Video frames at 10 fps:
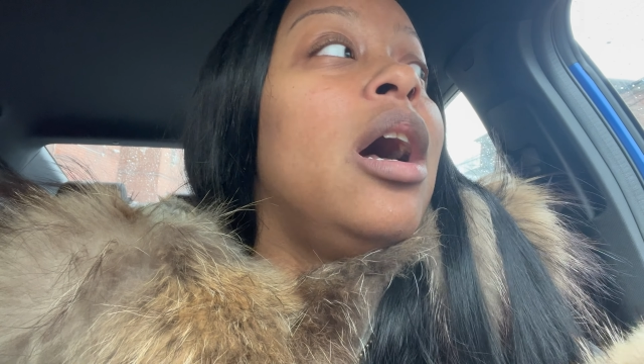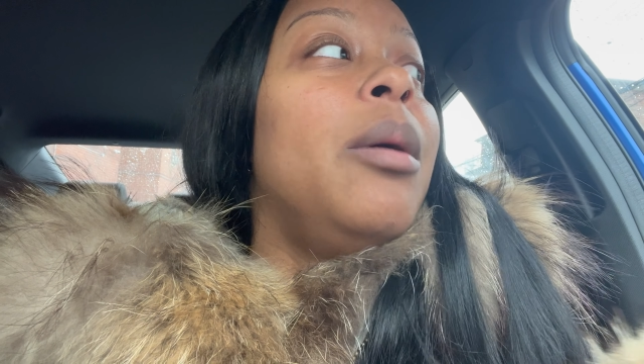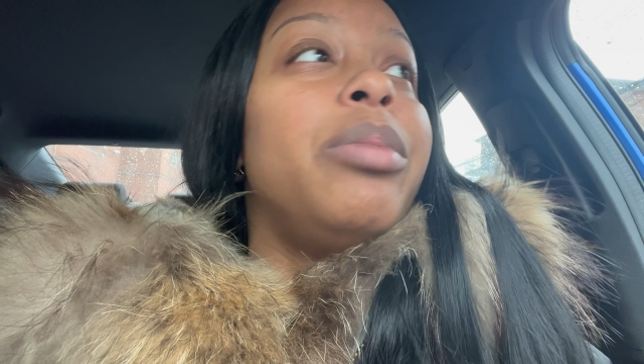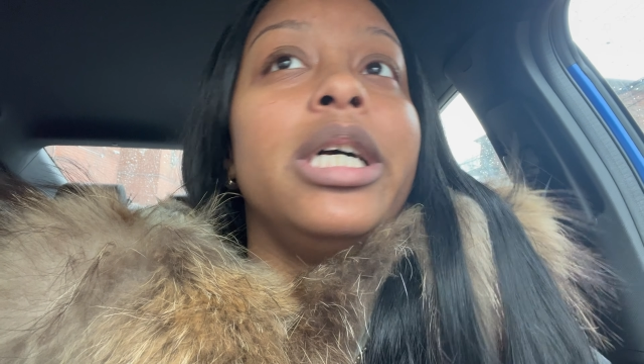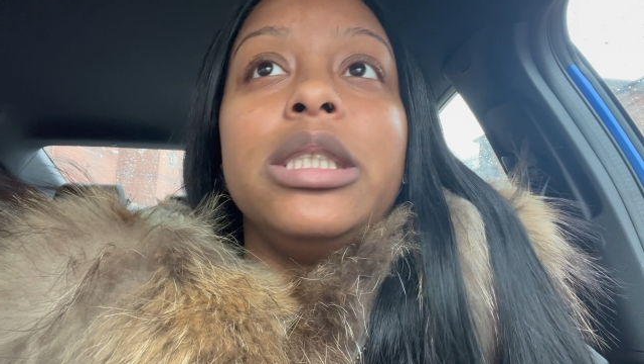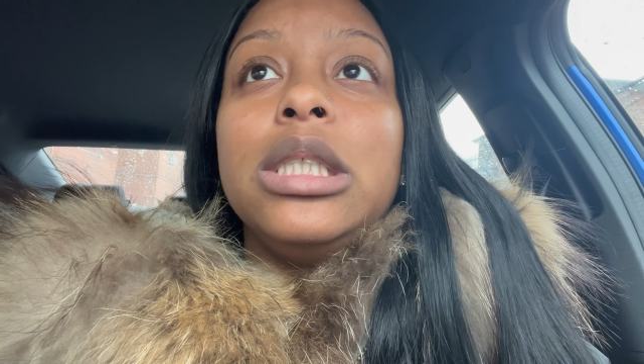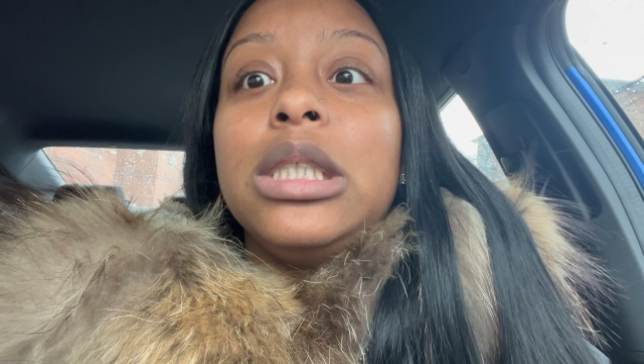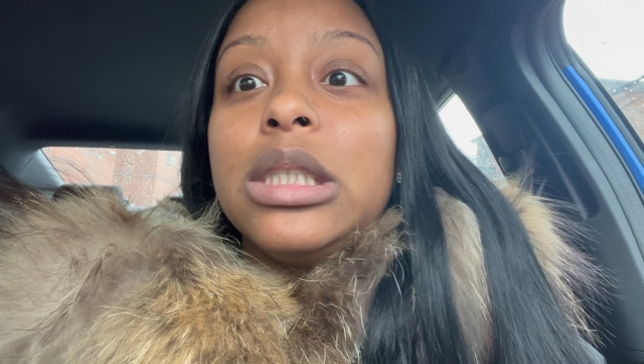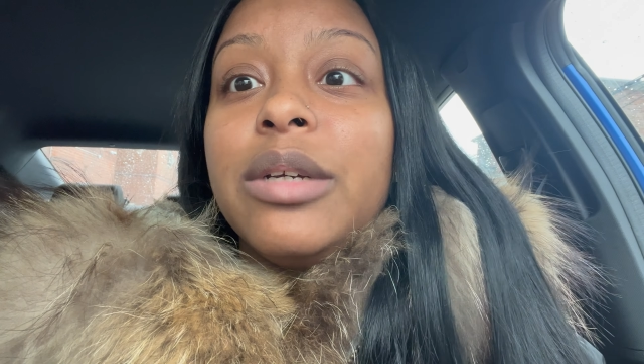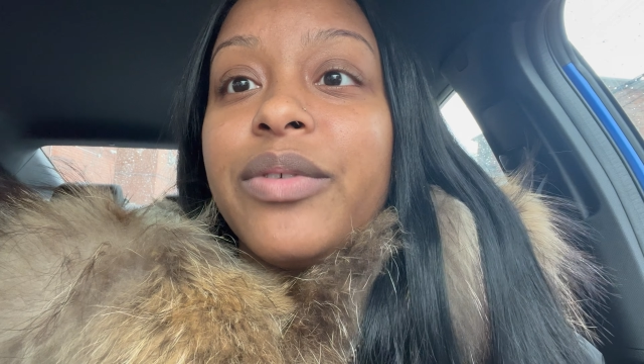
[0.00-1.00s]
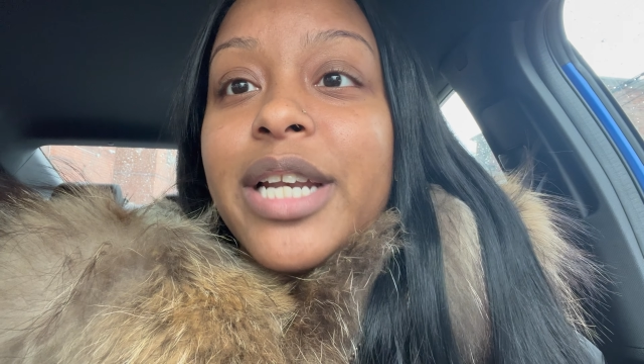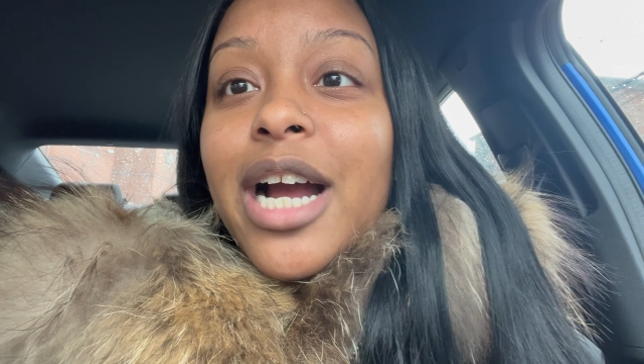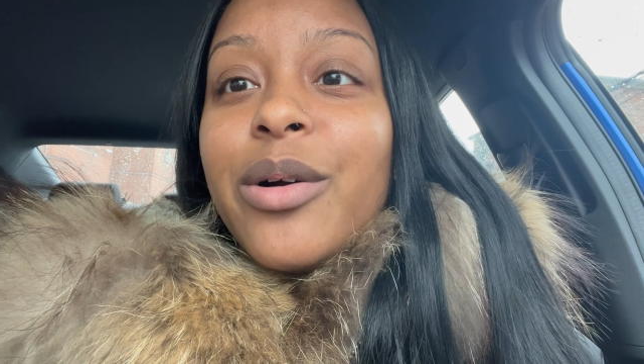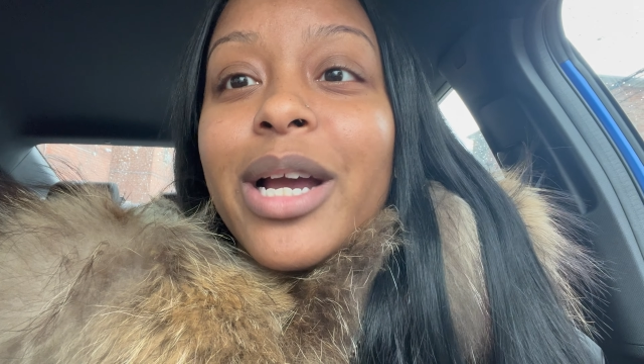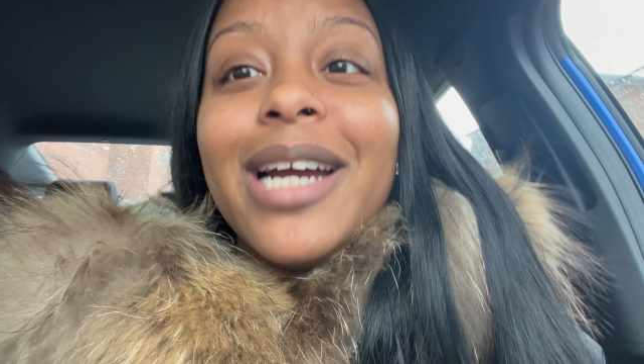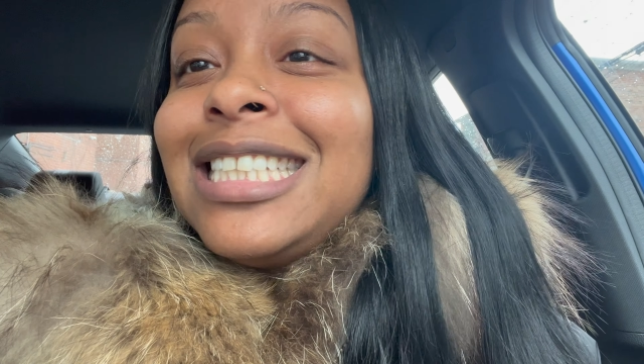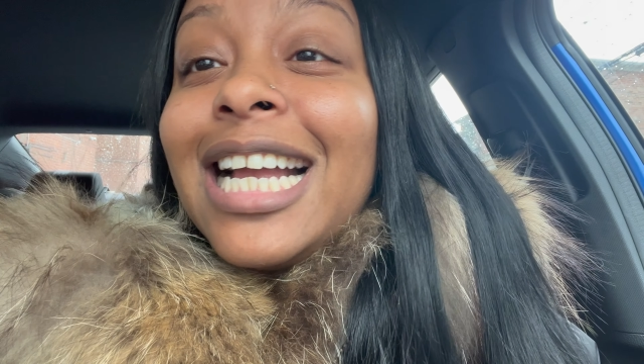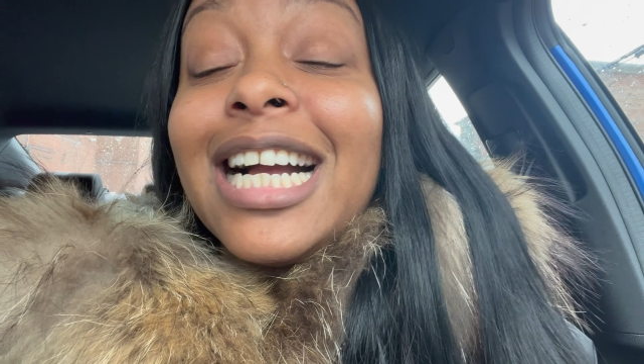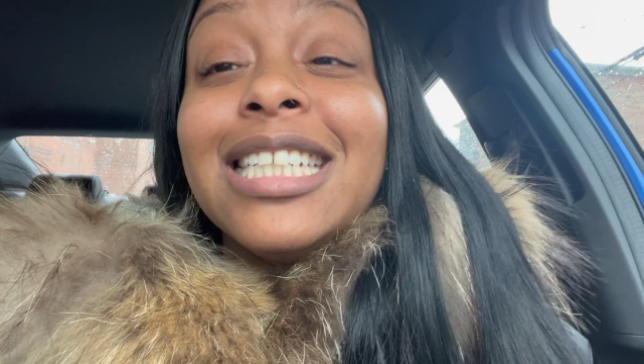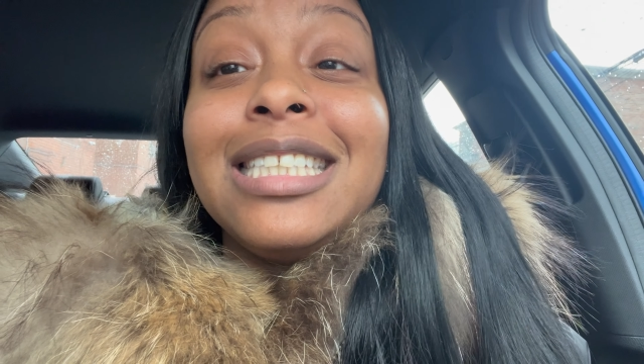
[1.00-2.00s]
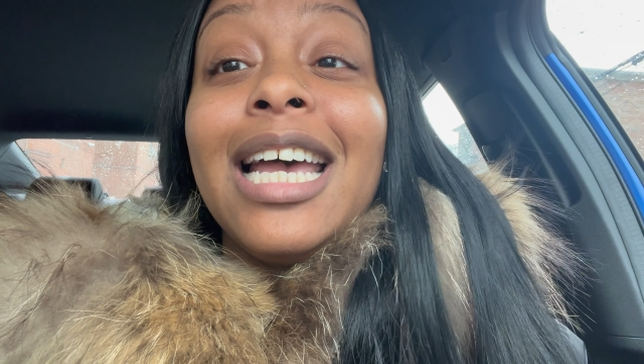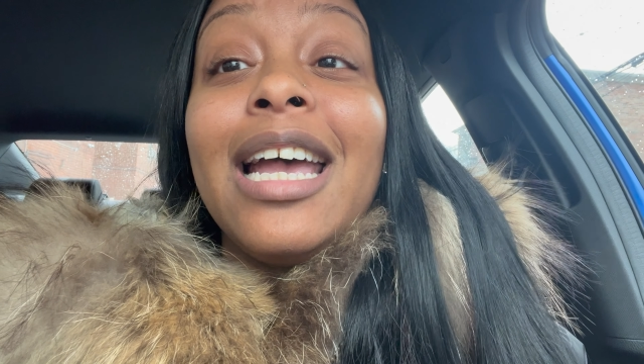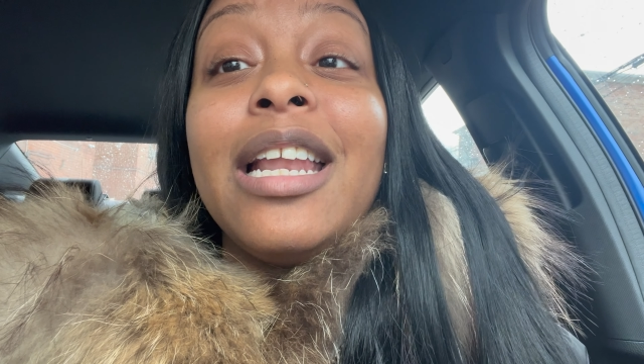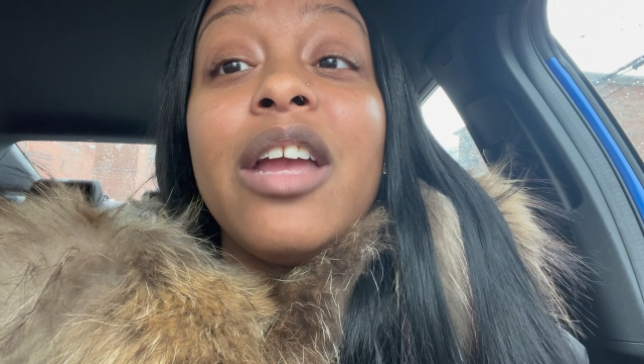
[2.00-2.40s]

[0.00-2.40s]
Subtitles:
But this is it for now, okay? Like I said,